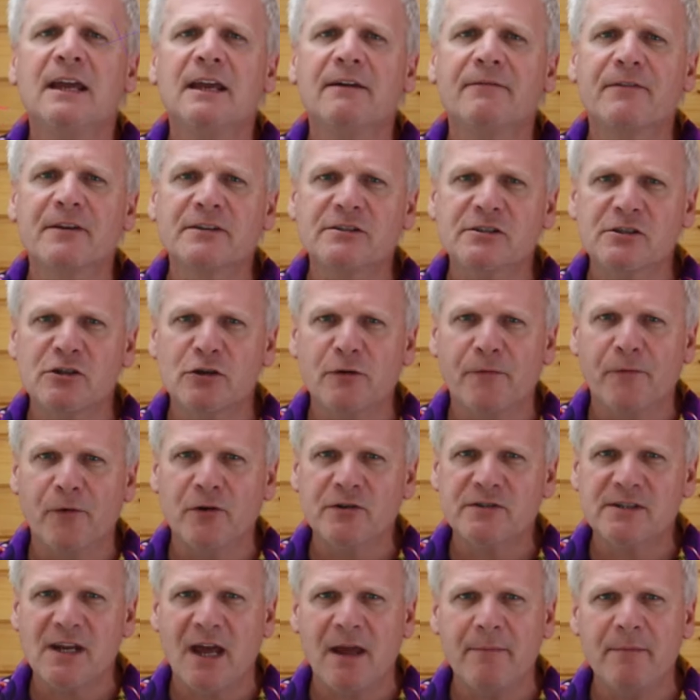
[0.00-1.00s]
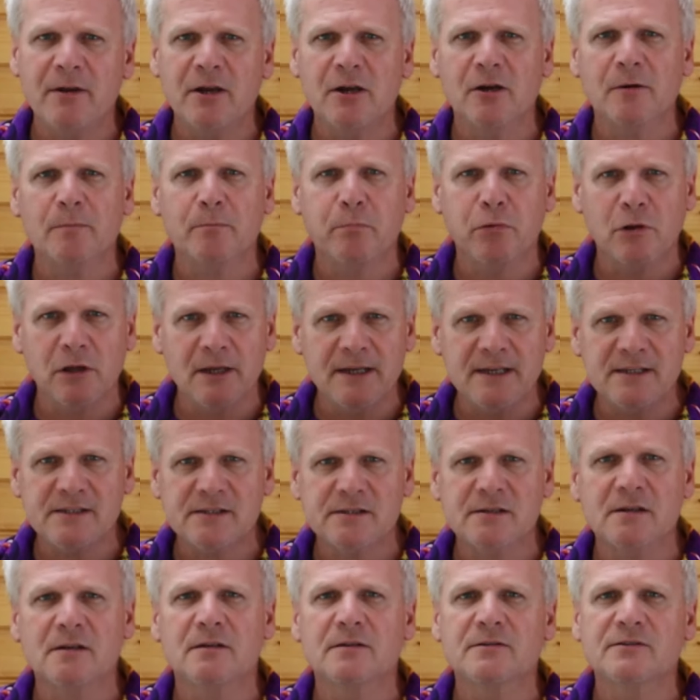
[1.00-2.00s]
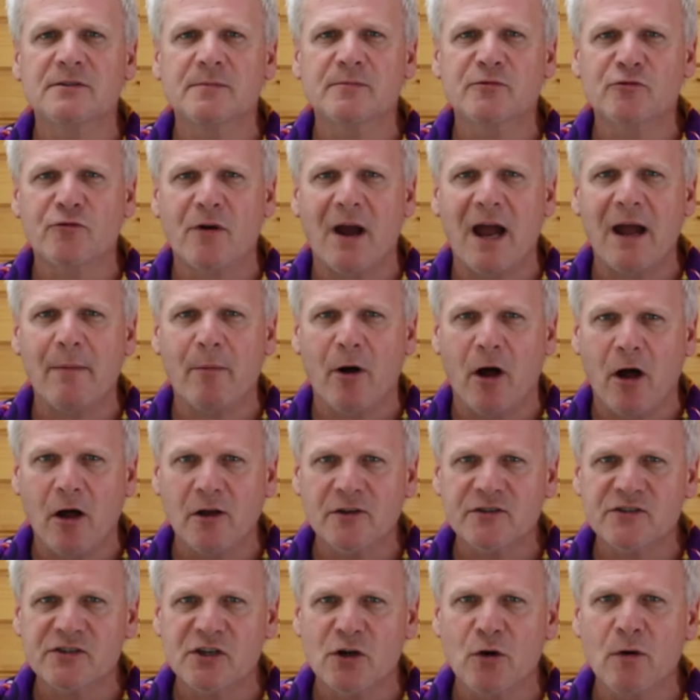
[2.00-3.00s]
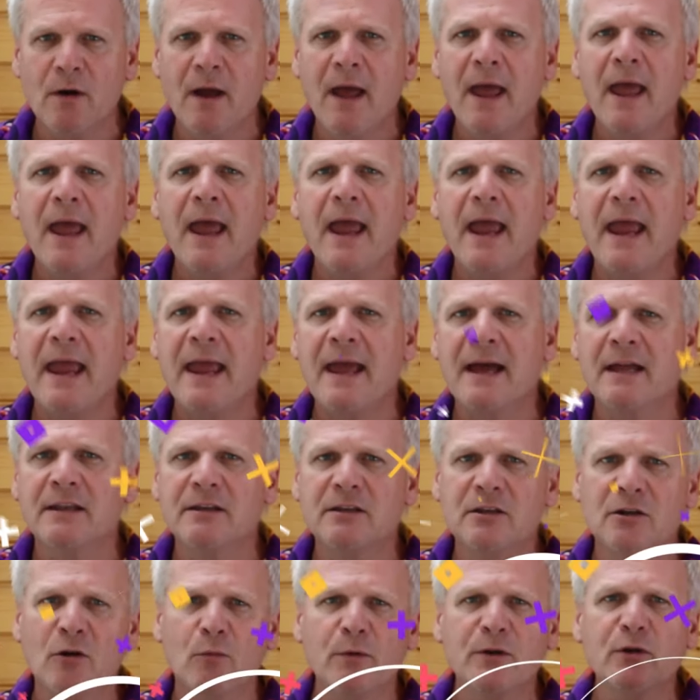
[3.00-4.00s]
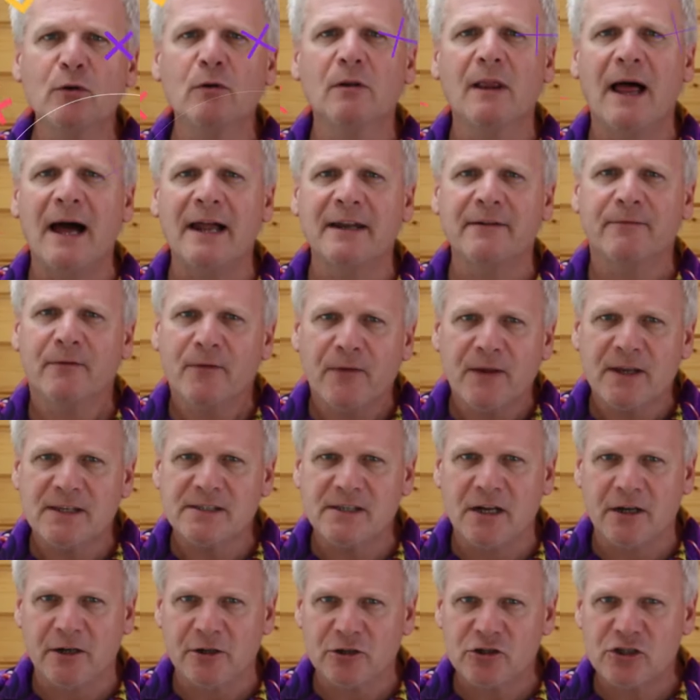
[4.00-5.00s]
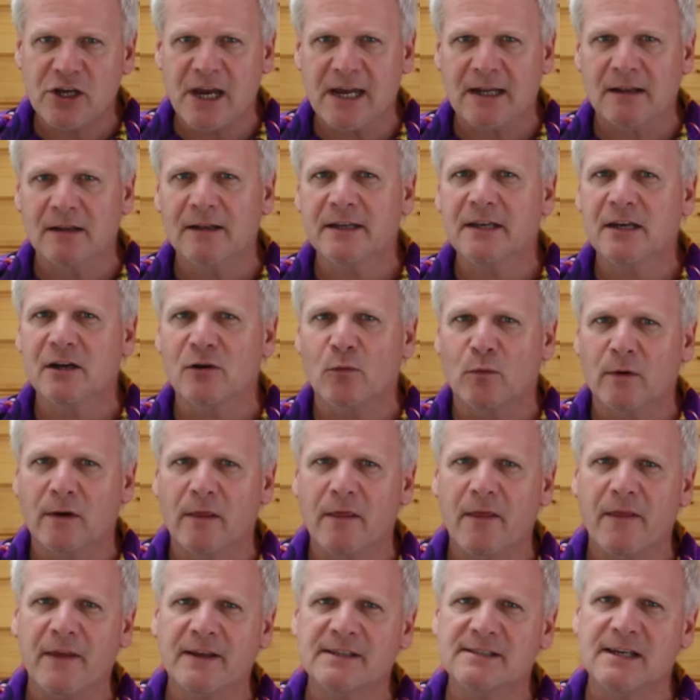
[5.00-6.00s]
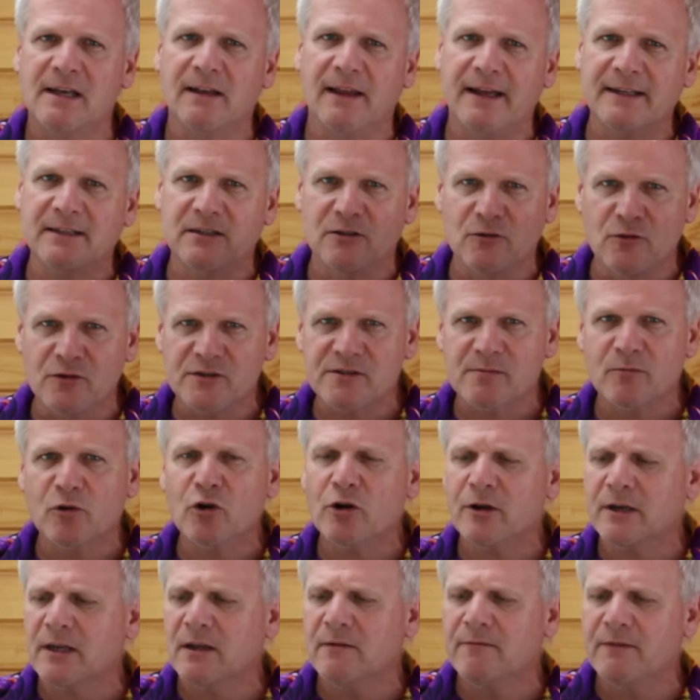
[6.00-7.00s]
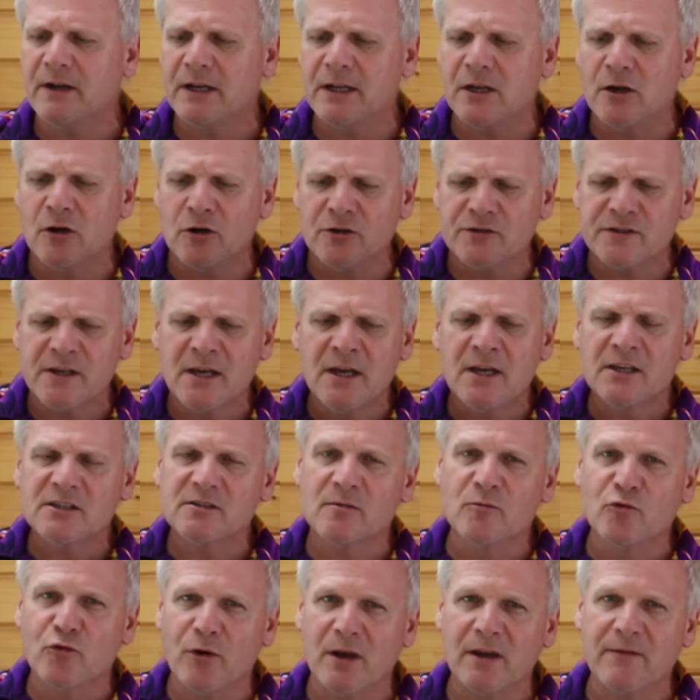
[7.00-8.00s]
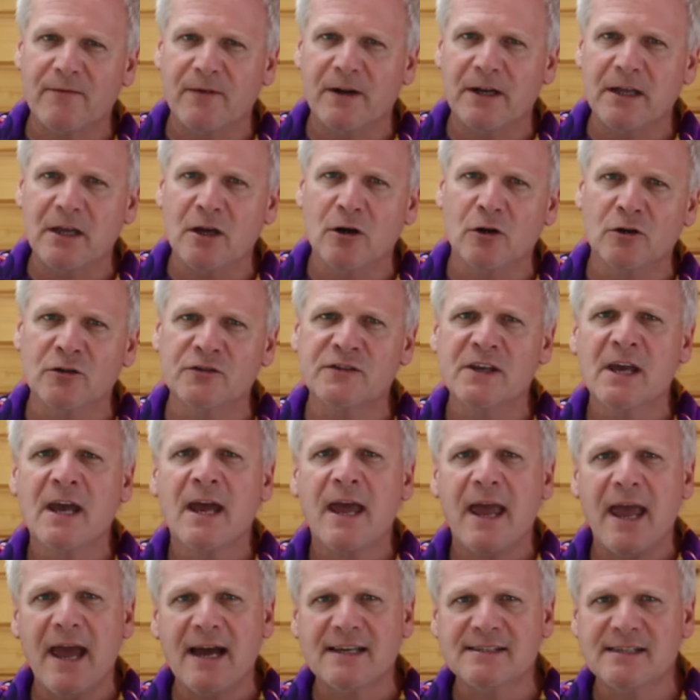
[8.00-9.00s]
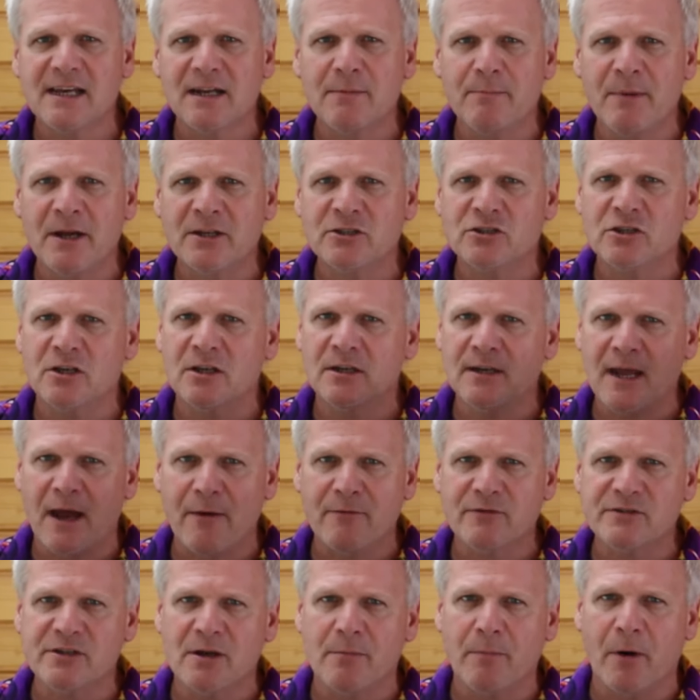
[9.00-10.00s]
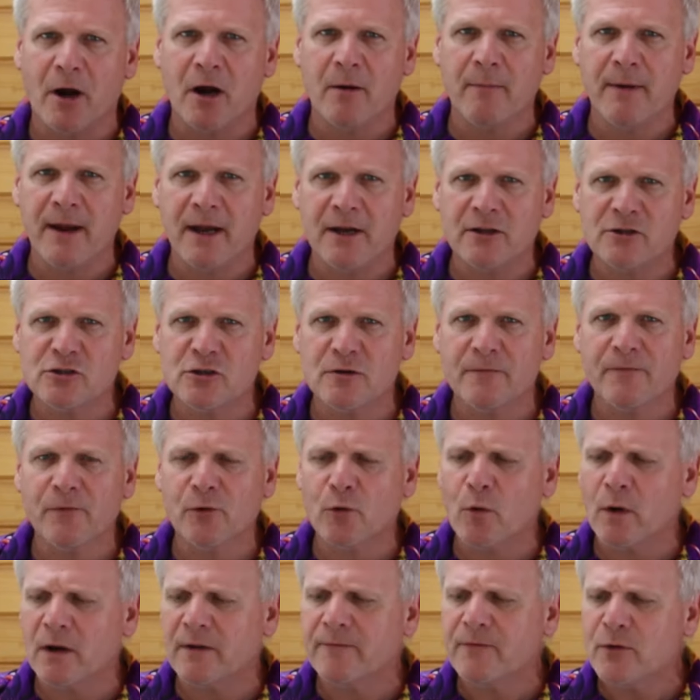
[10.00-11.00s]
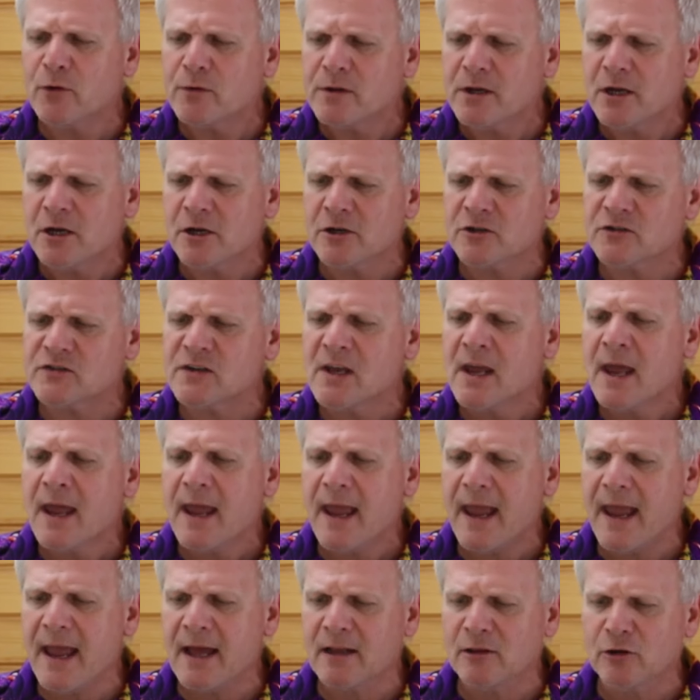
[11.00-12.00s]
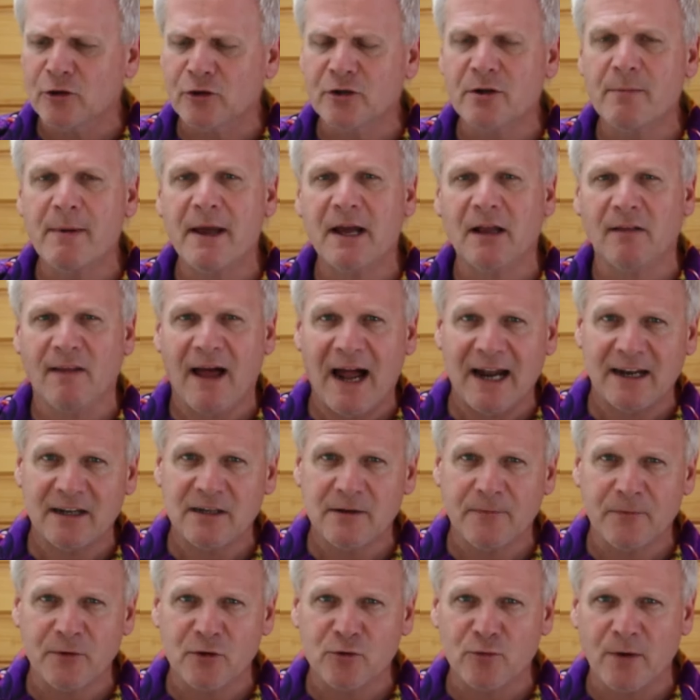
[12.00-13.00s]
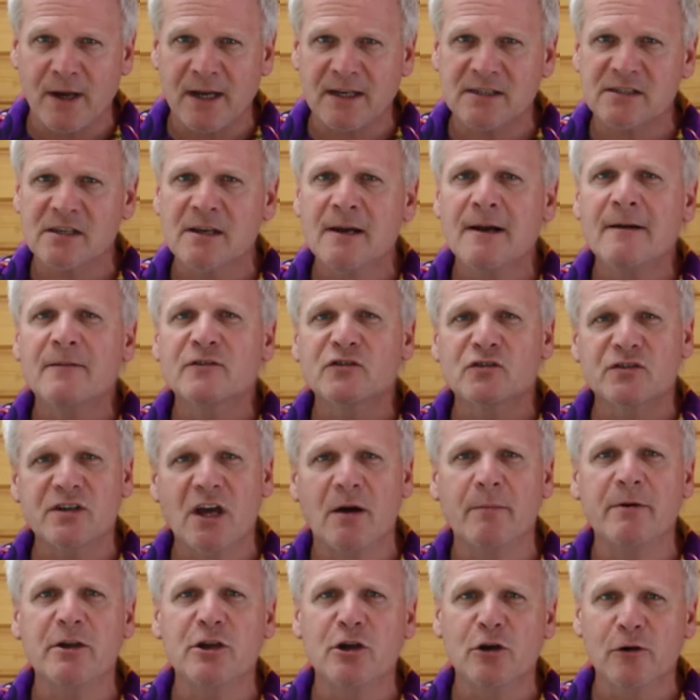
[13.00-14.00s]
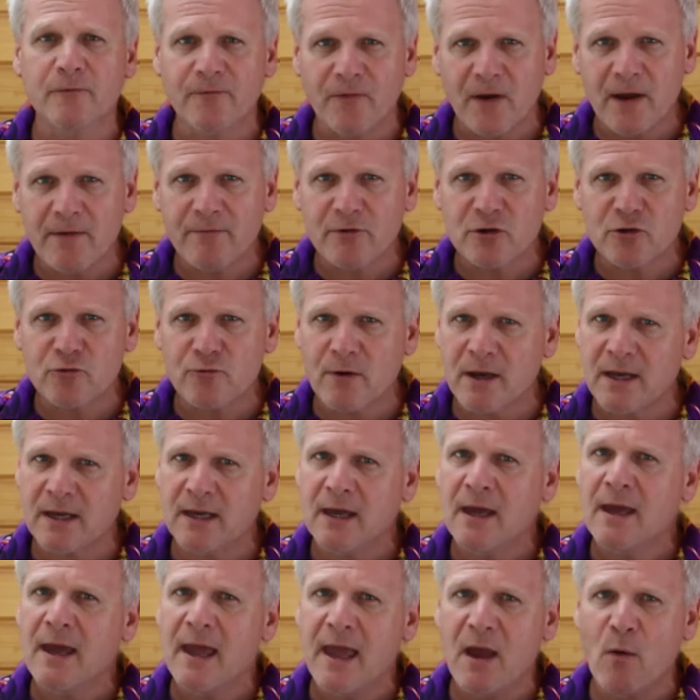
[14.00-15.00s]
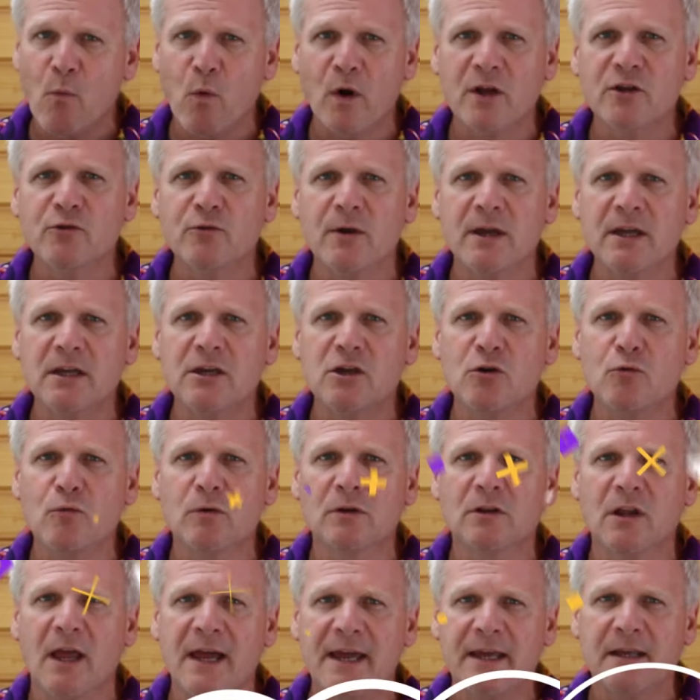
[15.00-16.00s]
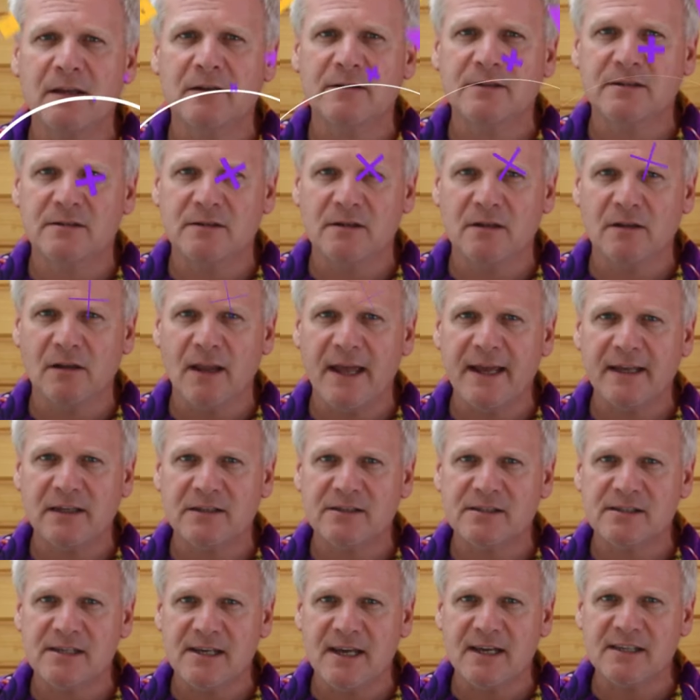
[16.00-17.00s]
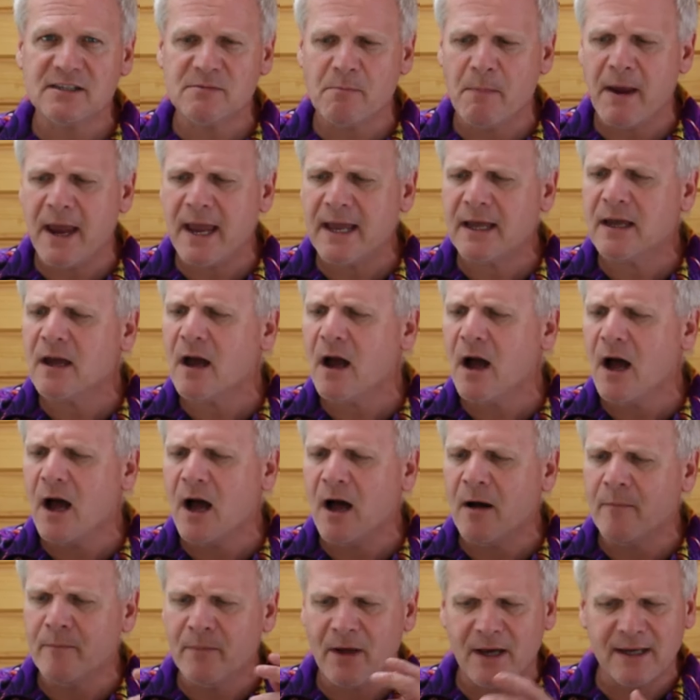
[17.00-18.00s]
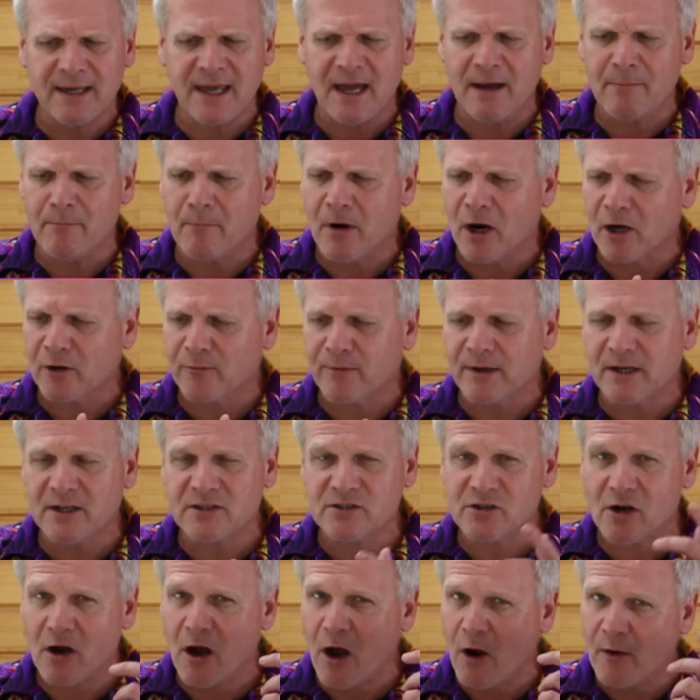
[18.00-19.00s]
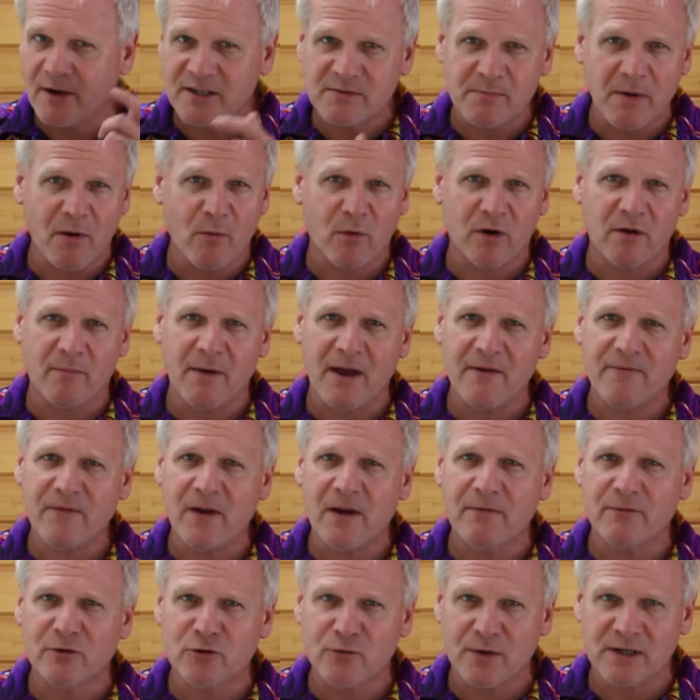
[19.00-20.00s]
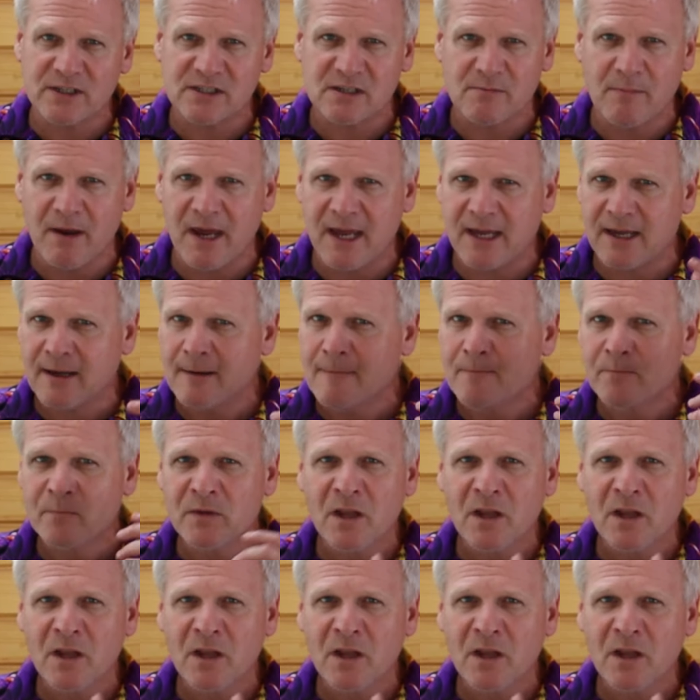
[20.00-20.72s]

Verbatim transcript: If this is your first time here, please subscribe also. And, you know, we do a lot of different things on our channel here. One of the things I like to do is some cooking videos, some drink videos. As I'd mentioned, I was a bar manager for quite a few years and learned to make a lot of different drinks. So tell me your favorite drink and what drink you would like like to see us make. Um, again, margaritas have always been one of my favorite drinks to make.